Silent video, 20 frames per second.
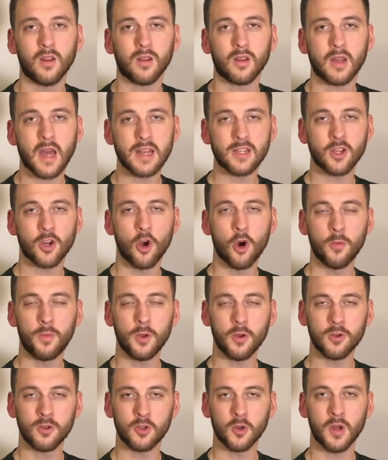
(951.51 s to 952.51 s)
Guys, I hope
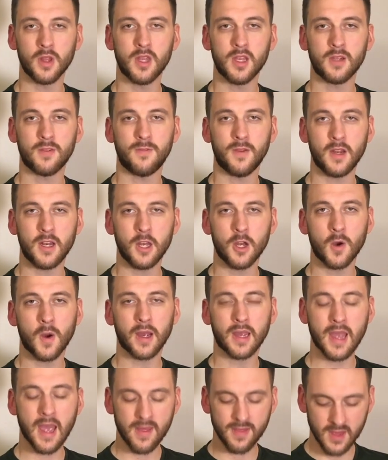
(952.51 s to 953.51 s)
you enjoyed this video.
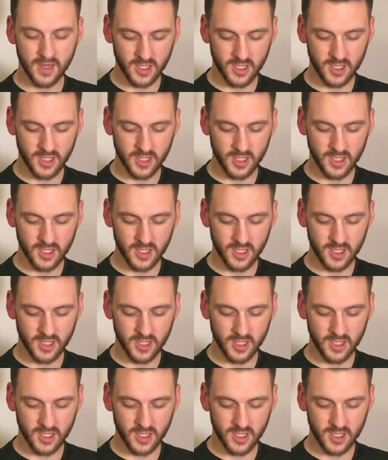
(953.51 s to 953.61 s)
Again,